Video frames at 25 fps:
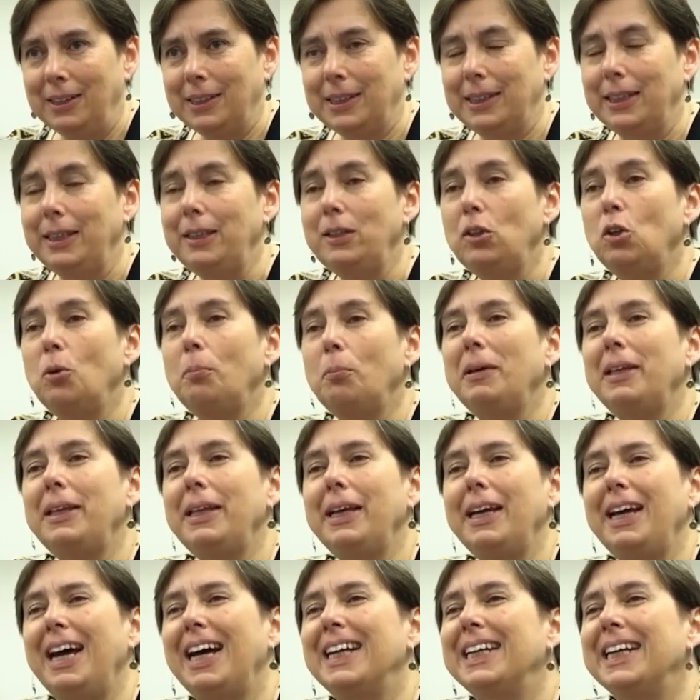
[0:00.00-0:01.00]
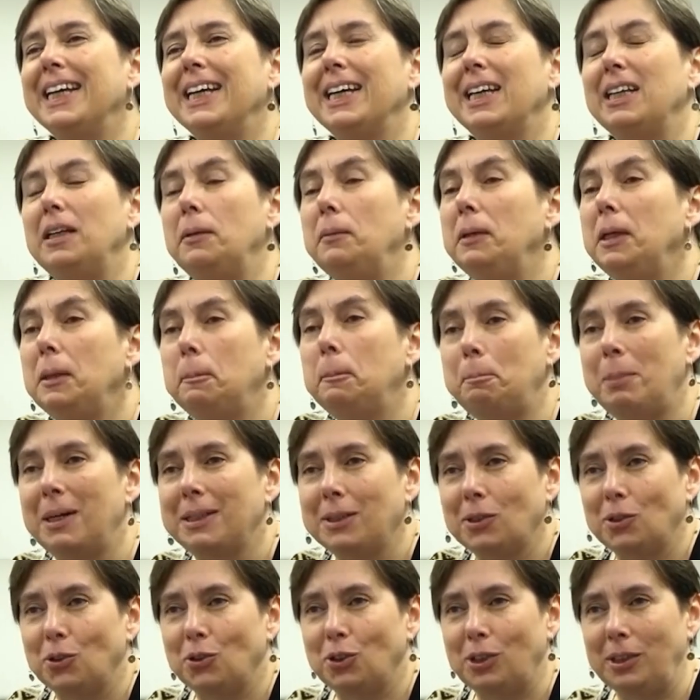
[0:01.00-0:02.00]
right? They do not allow
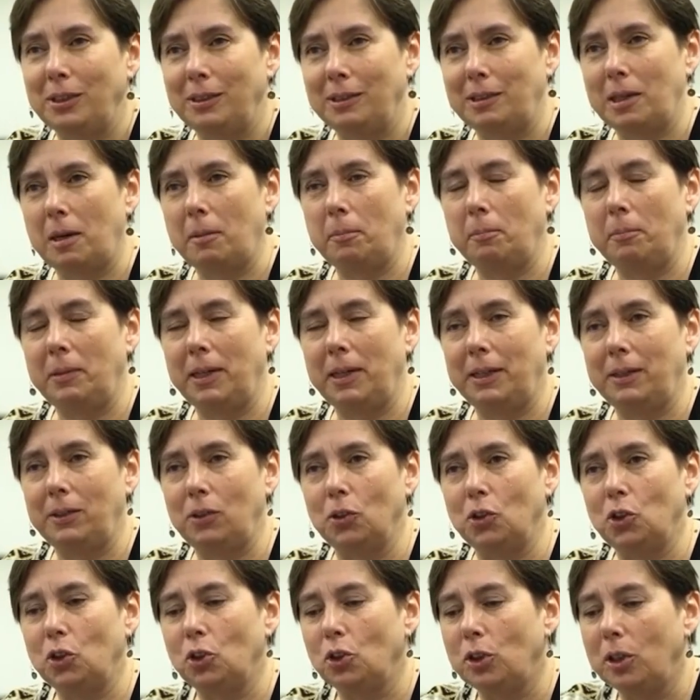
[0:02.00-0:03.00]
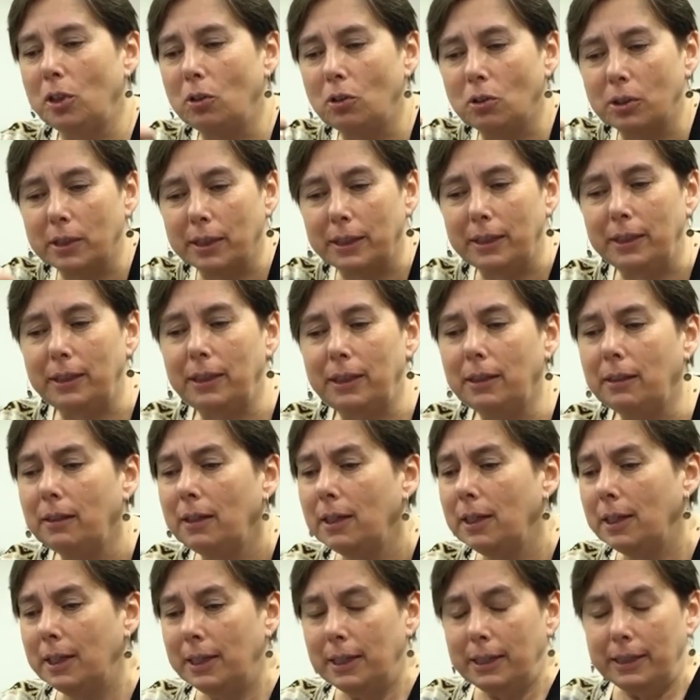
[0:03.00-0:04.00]
me to write down the intermediate steps.
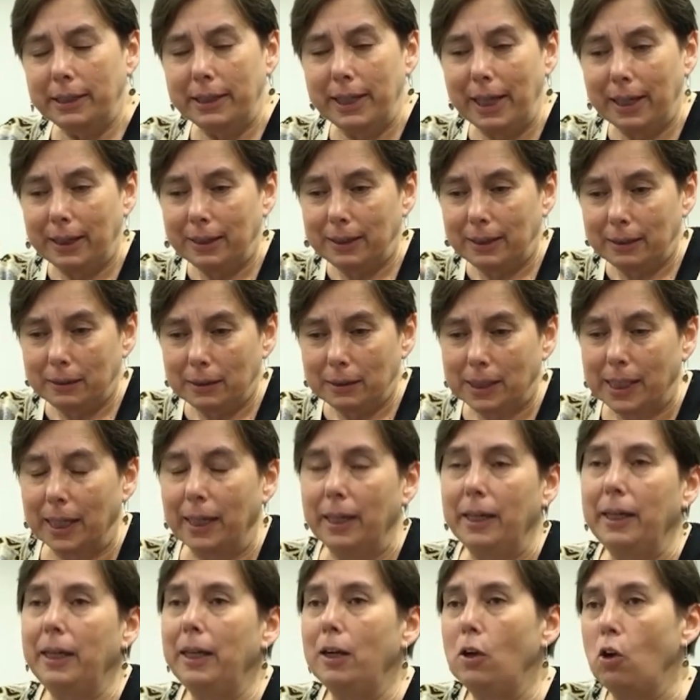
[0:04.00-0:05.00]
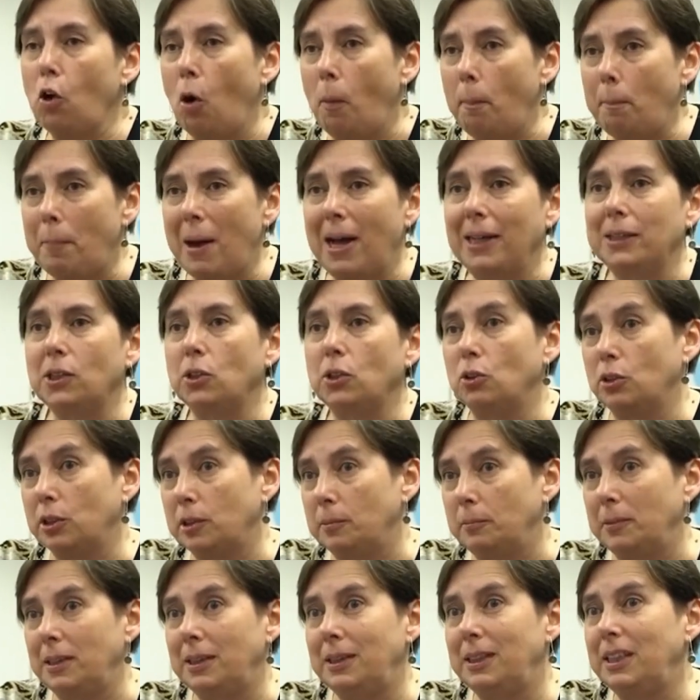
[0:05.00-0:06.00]
I have to go and follow the
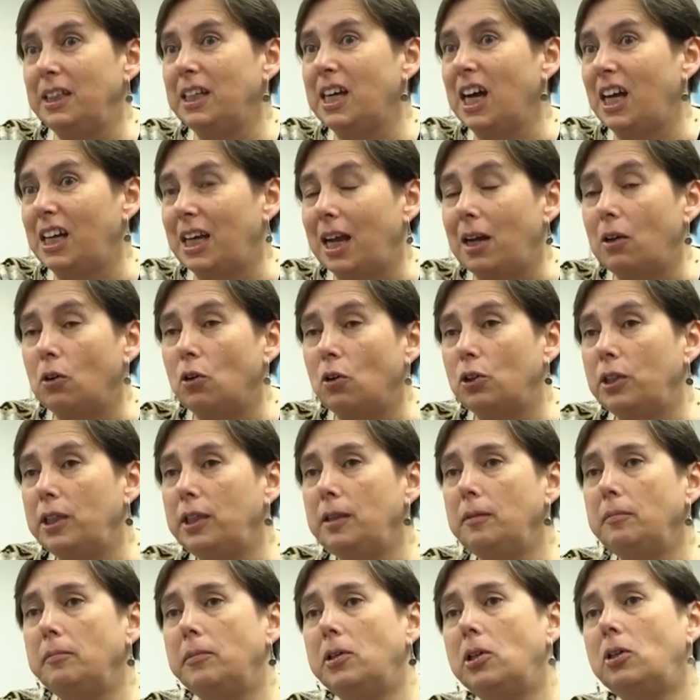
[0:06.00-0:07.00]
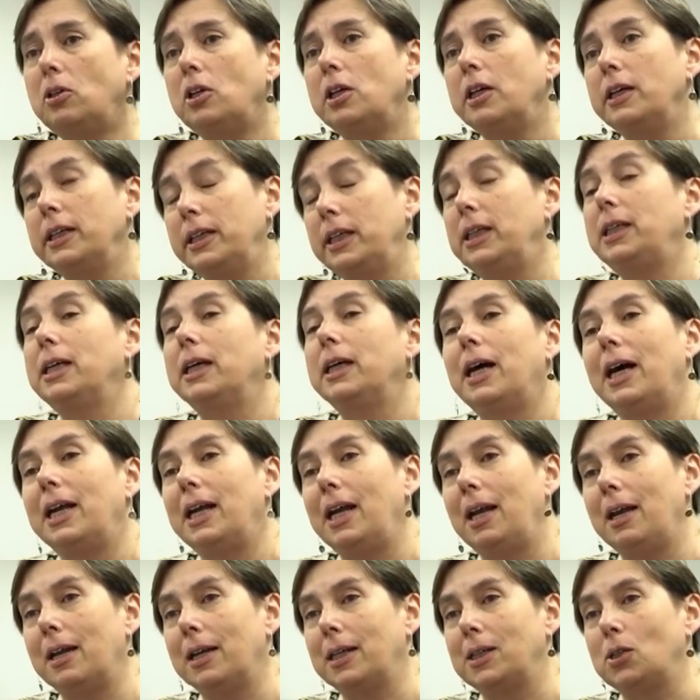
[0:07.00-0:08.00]
steps indicated by the algorithm and
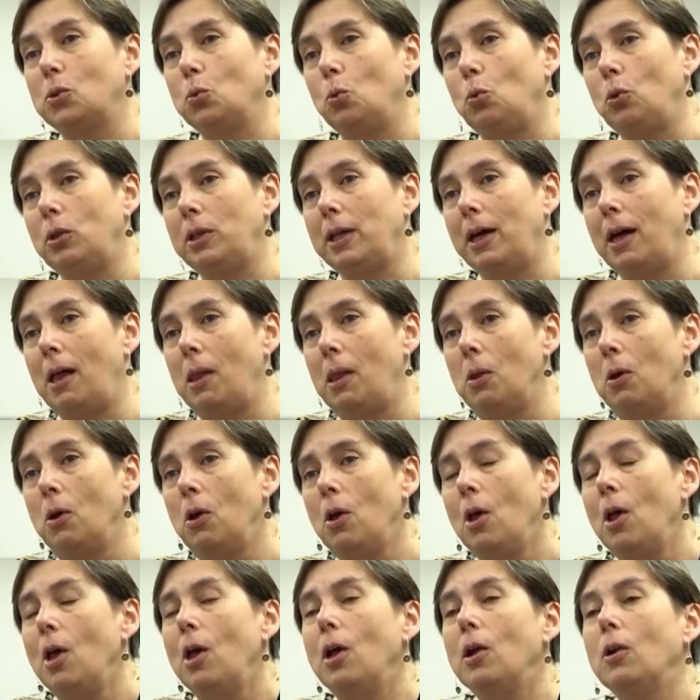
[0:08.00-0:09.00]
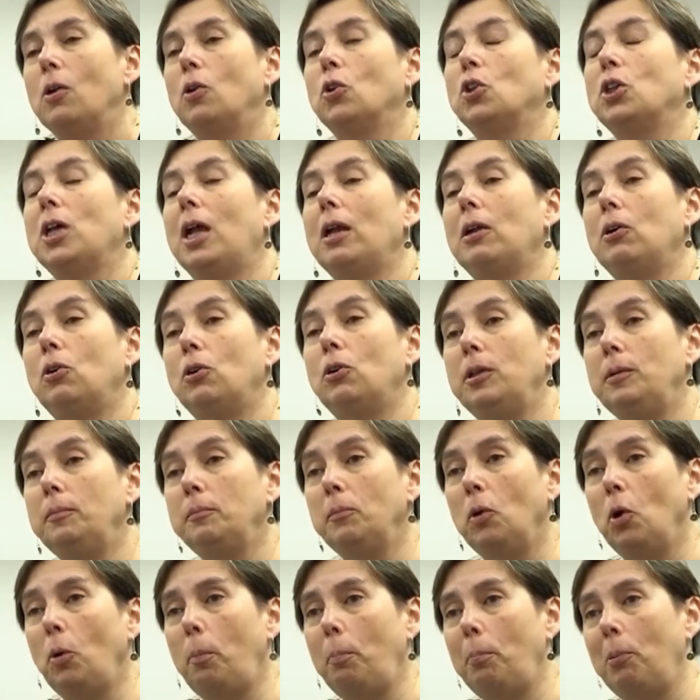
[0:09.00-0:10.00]
arrive at the result.
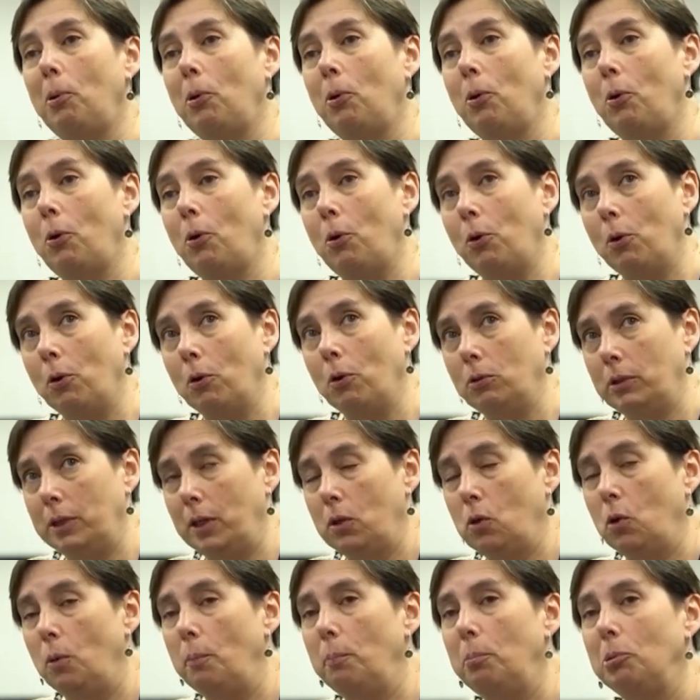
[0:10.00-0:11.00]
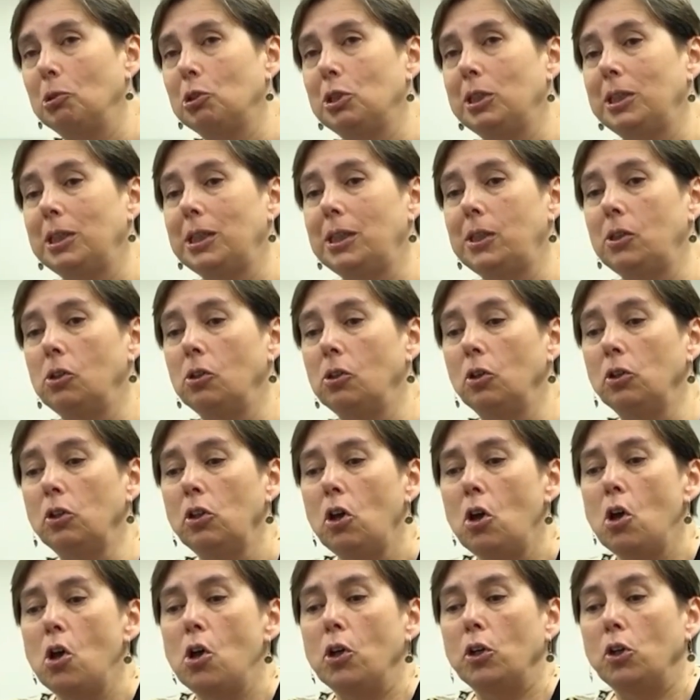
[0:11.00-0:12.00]
Decomposition algorithms
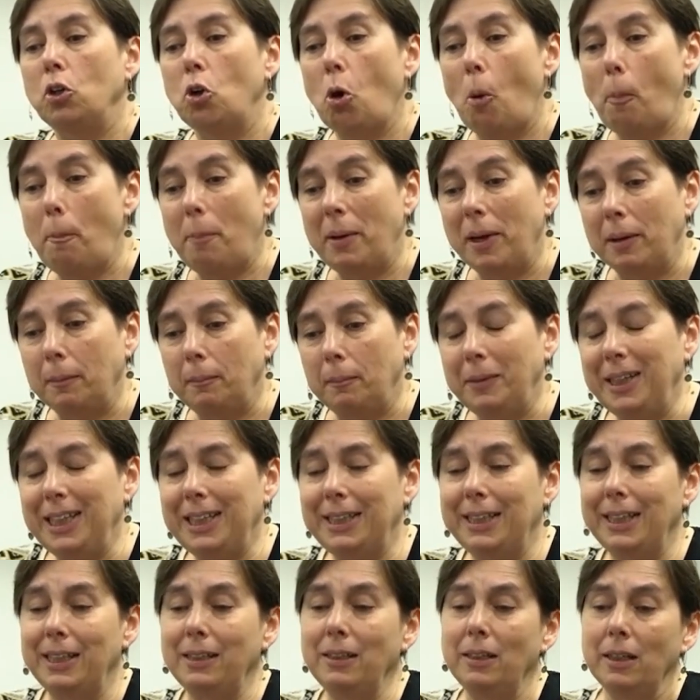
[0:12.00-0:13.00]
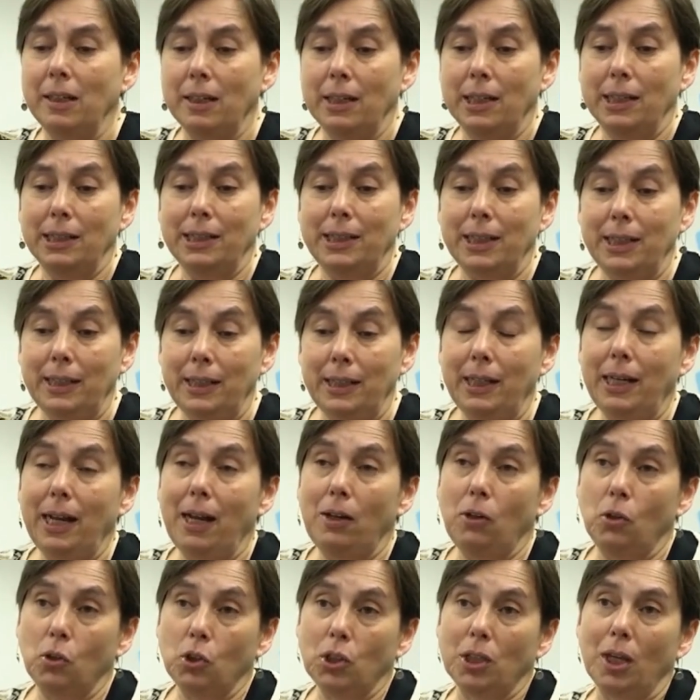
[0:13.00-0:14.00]
allow us to have
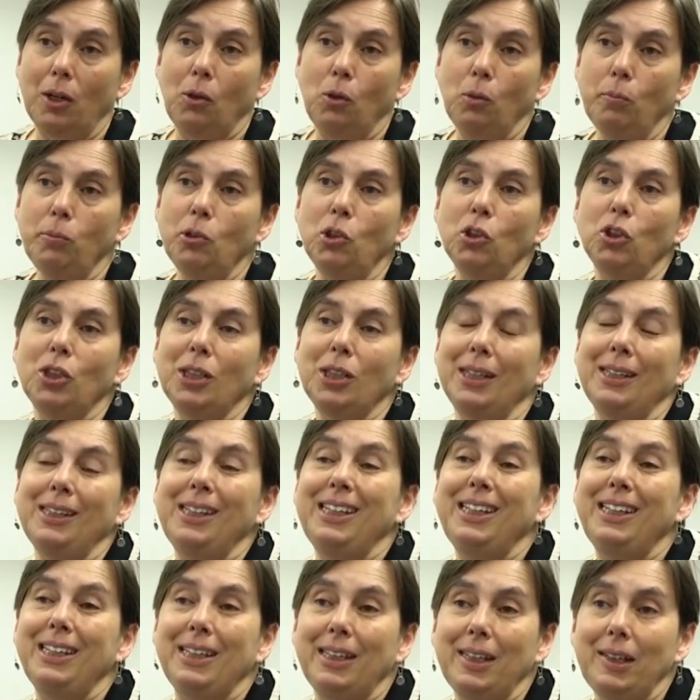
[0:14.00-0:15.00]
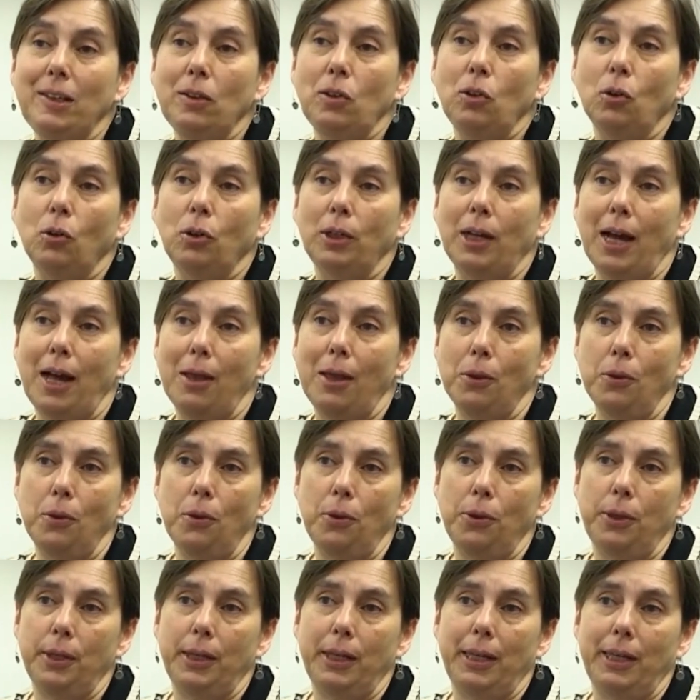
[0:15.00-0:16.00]
students at different
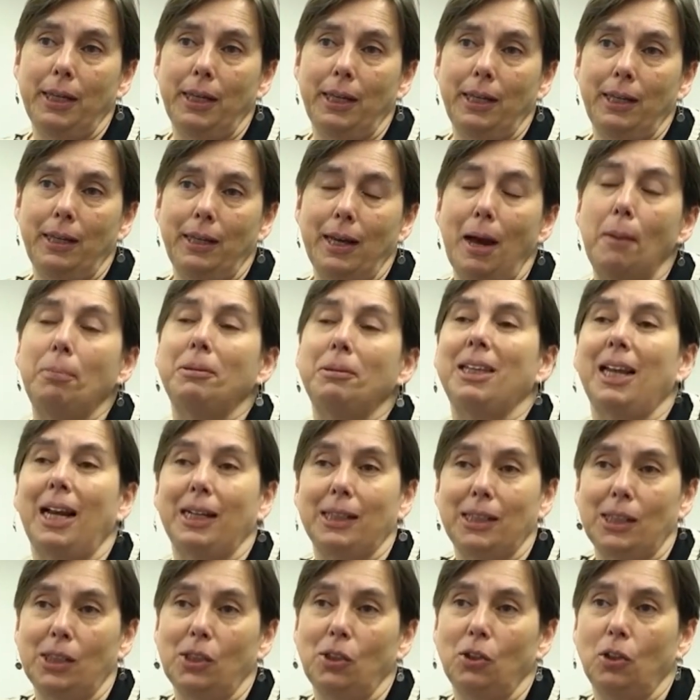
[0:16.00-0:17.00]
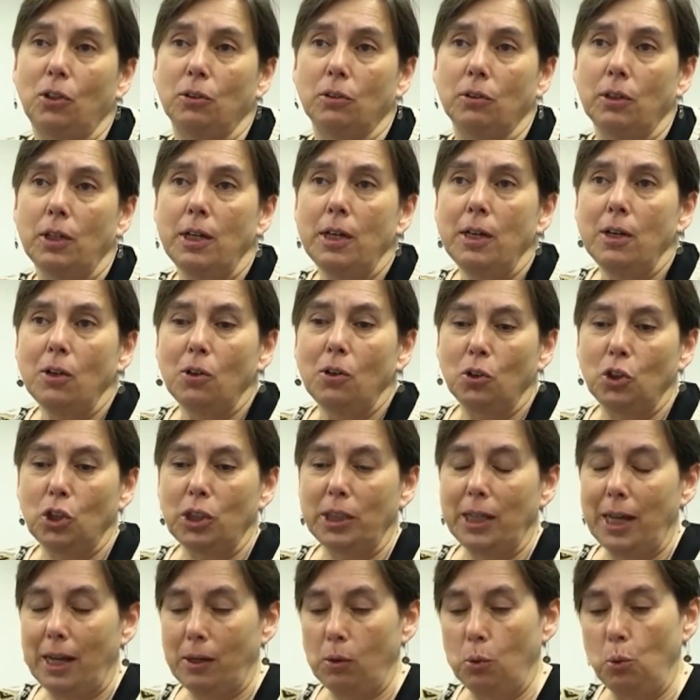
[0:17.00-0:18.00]
degrees of abstraction.
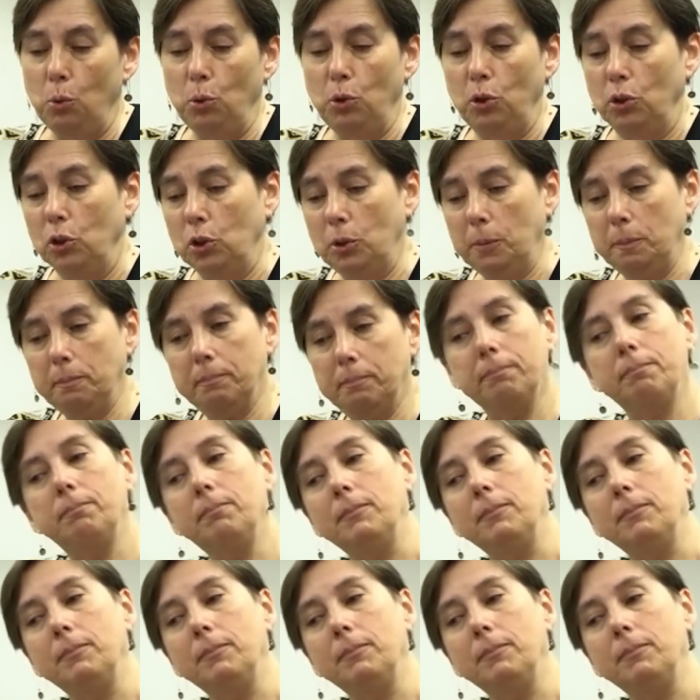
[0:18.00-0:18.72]
In other words,